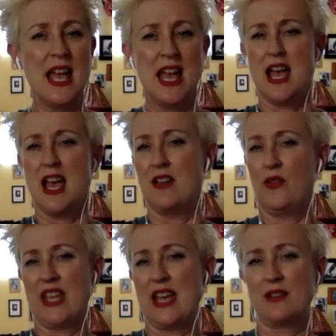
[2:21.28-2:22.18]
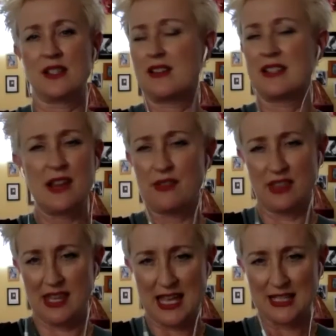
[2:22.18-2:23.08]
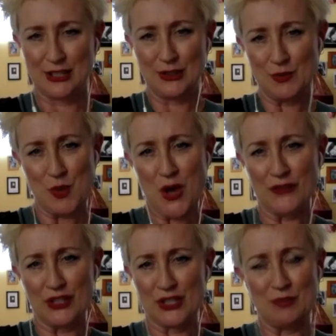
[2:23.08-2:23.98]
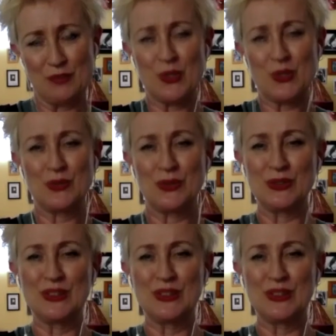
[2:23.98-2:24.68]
on the outside everything had to look perfect and beautiful.